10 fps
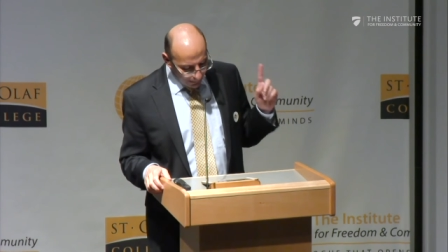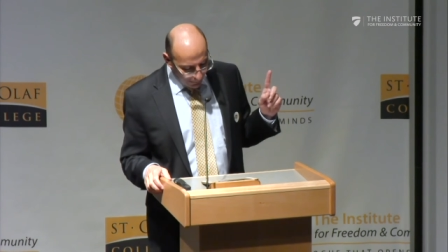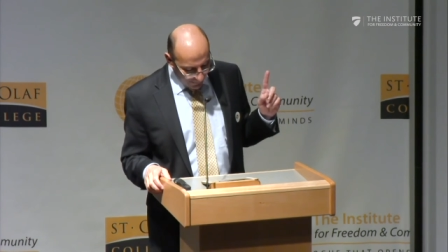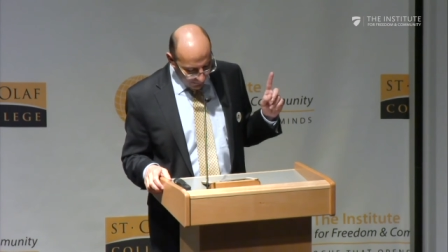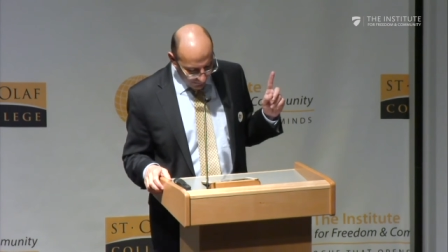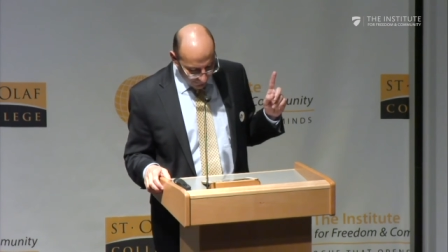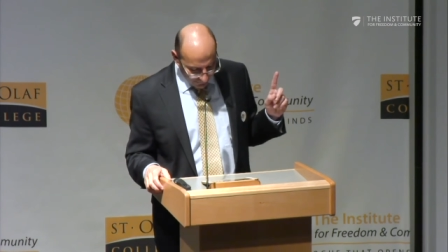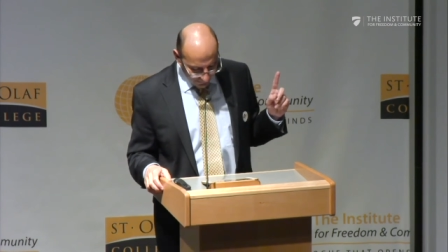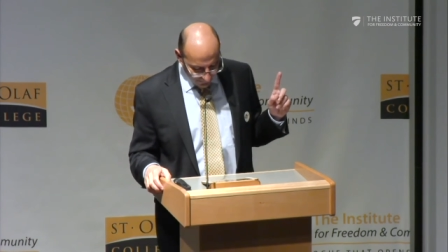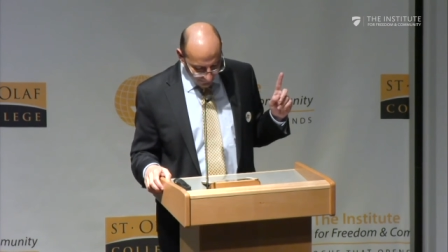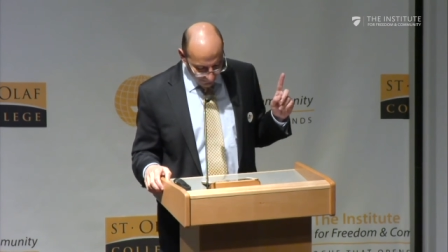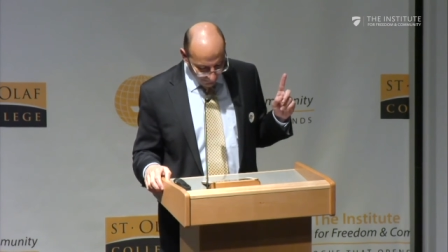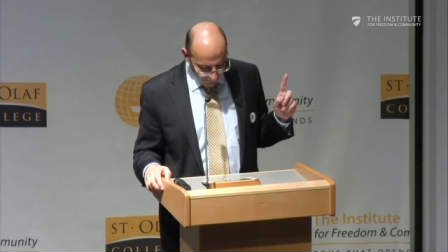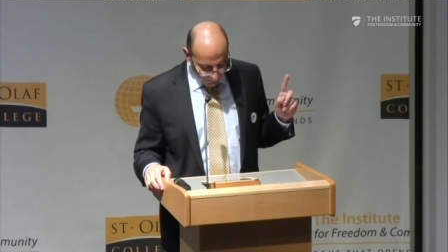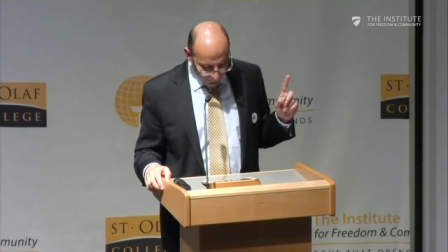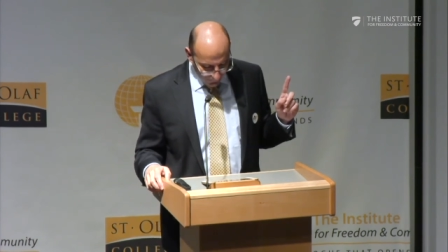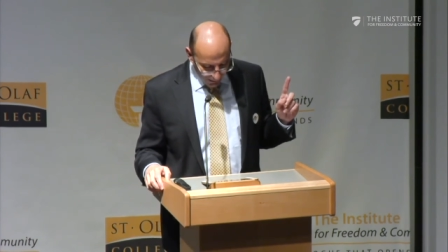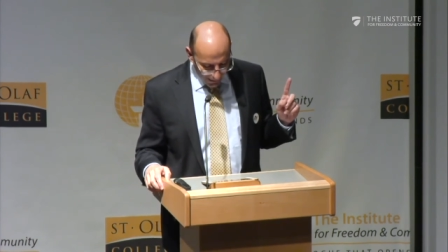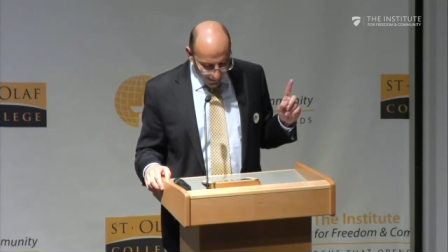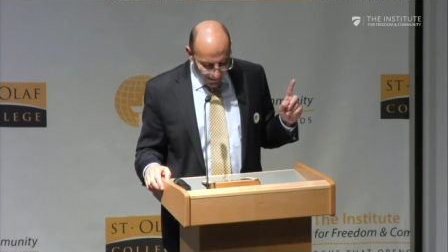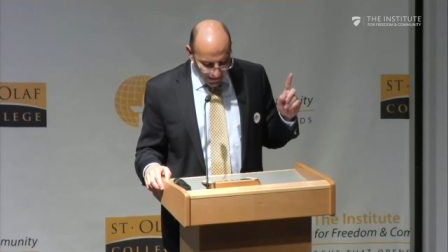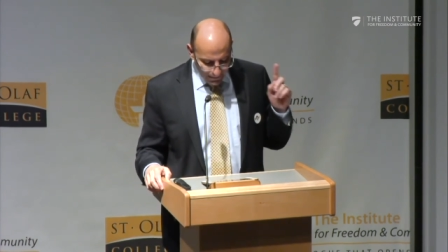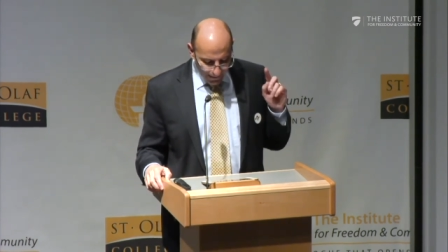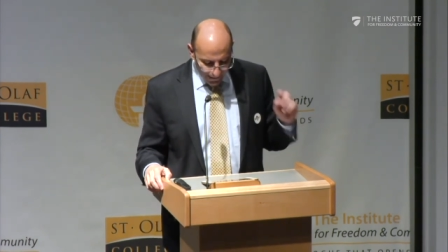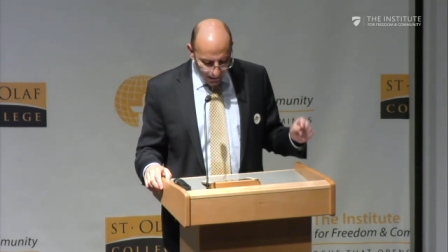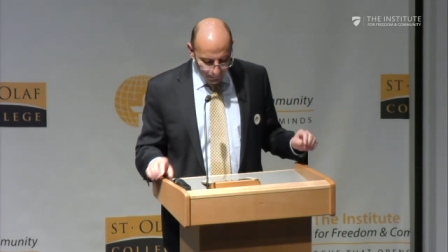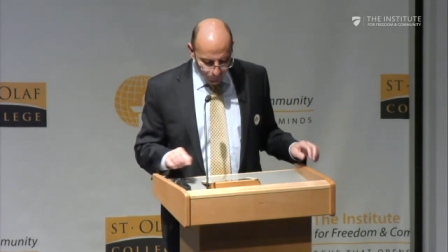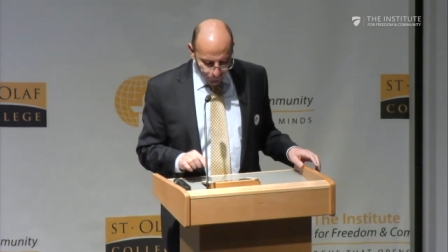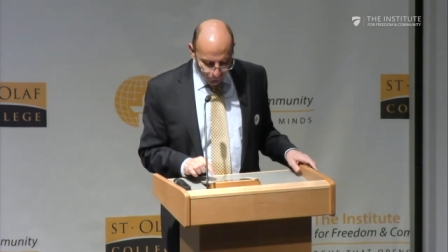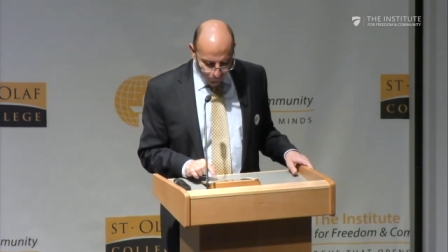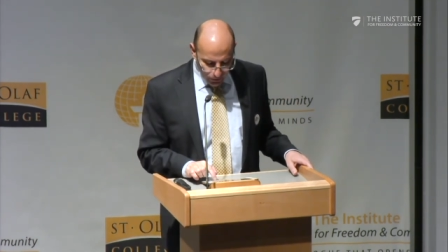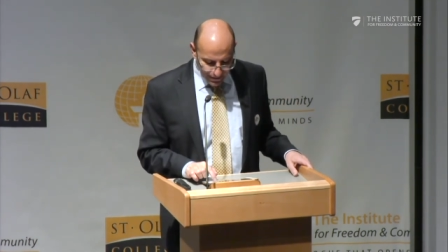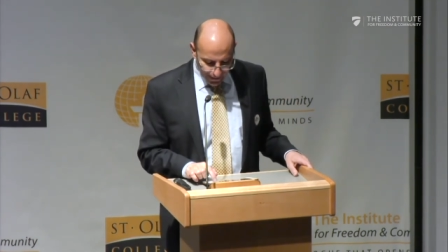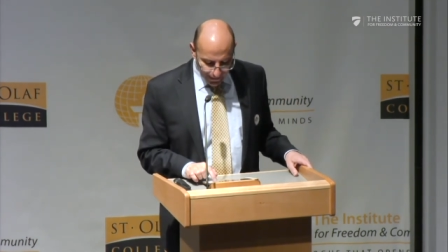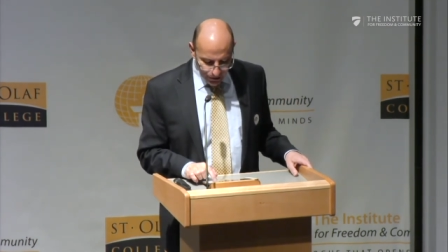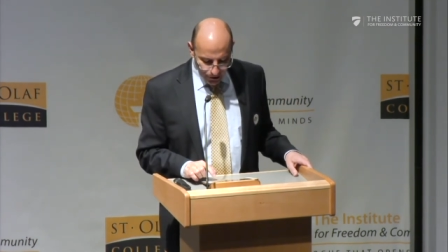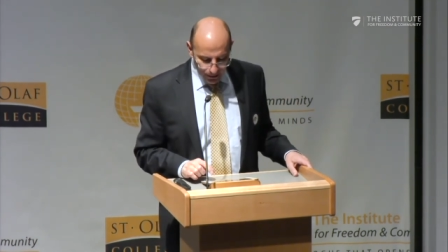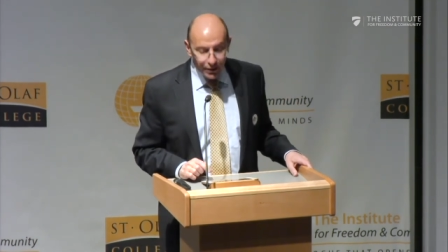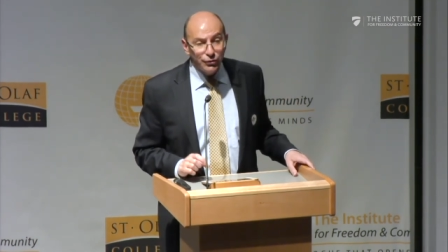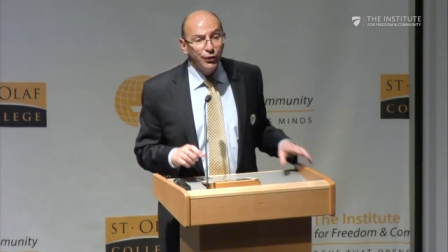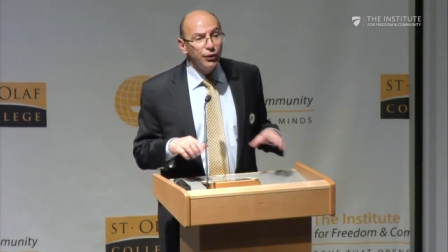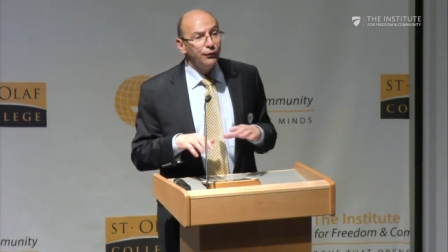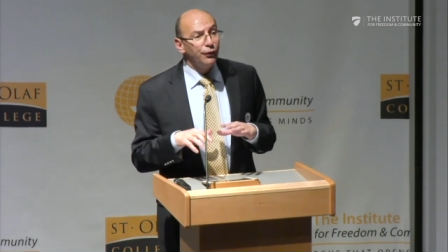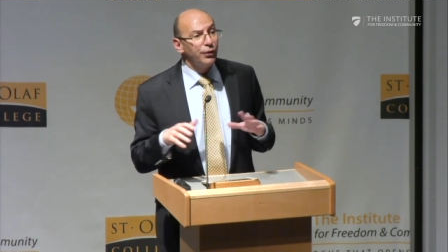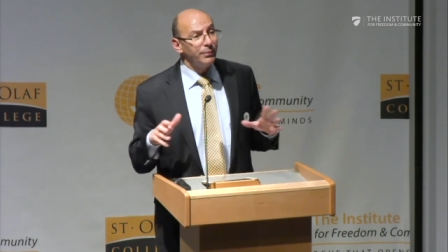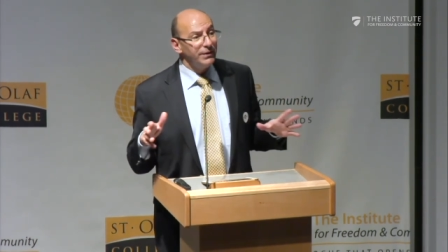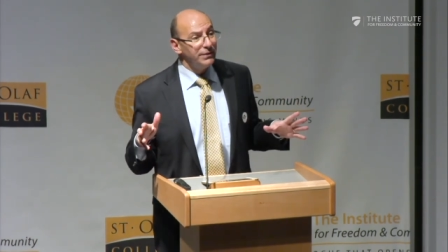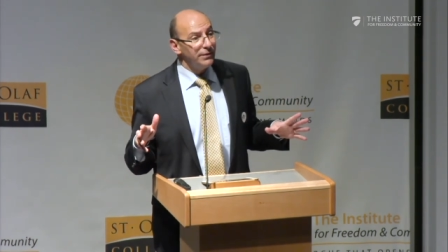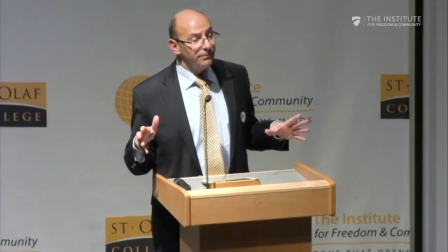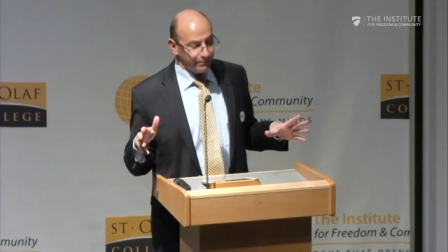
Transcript: empire has been able to force the region into uniformity.